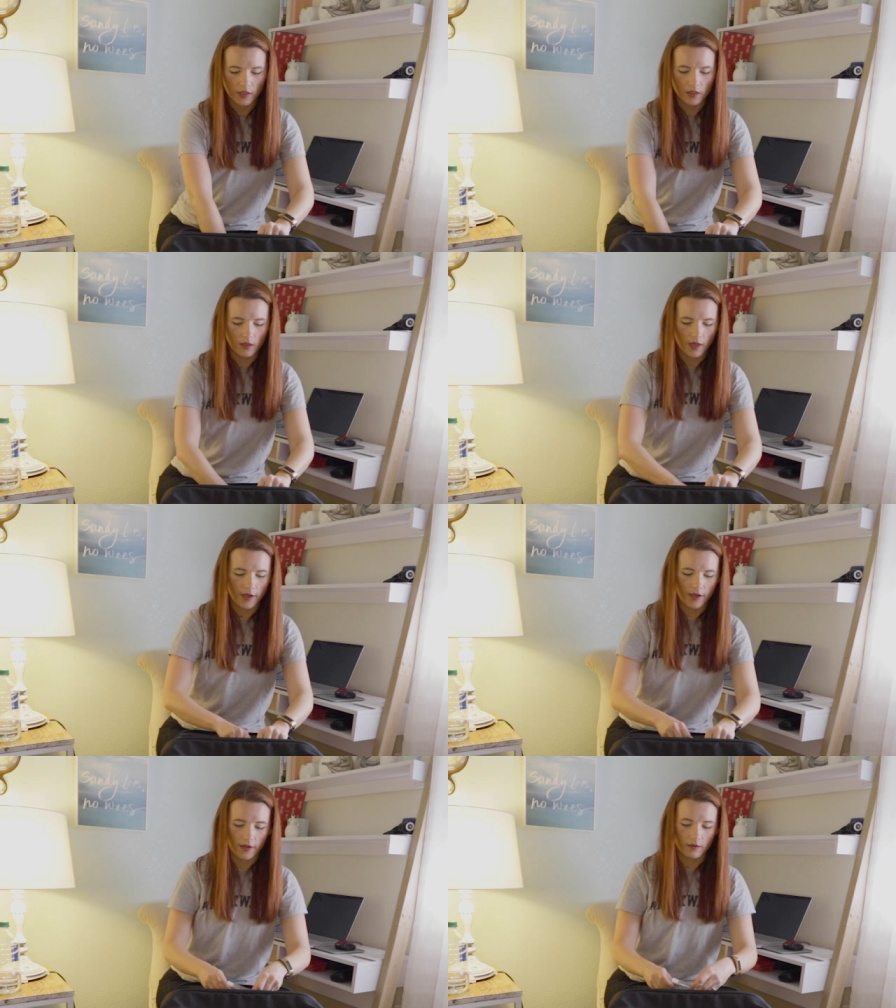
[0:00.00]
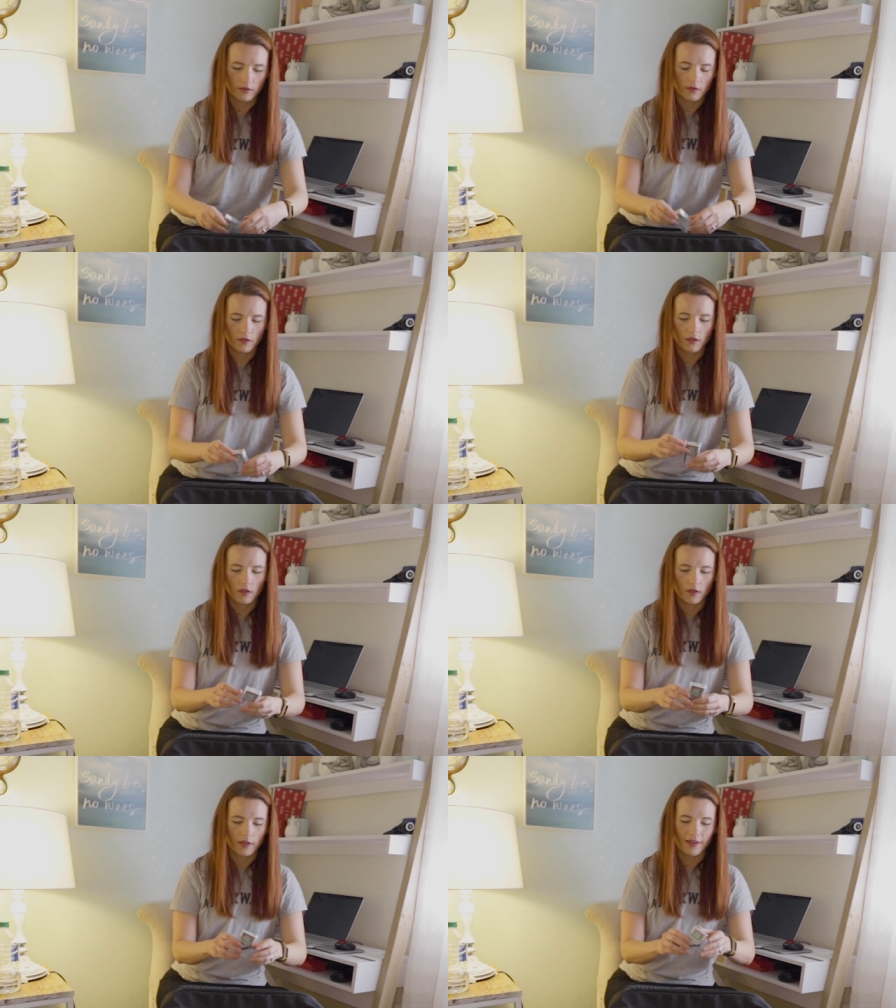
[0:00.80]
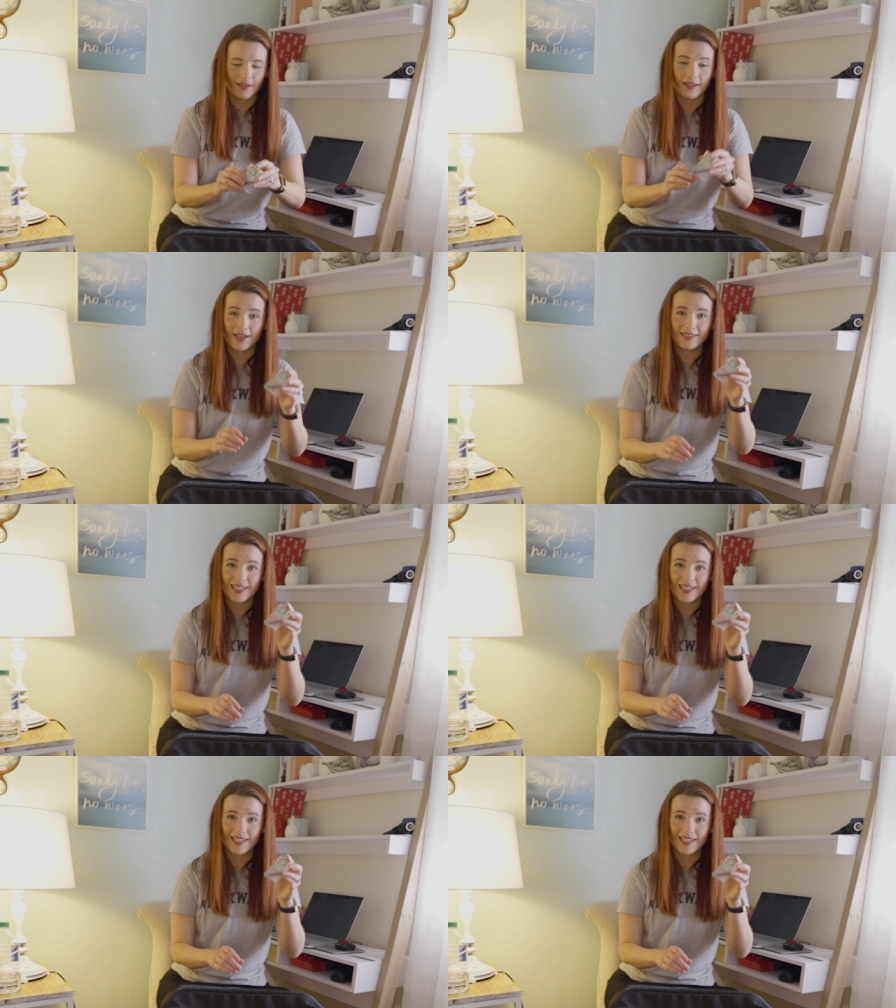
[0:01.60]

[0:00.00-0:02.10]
And uh, a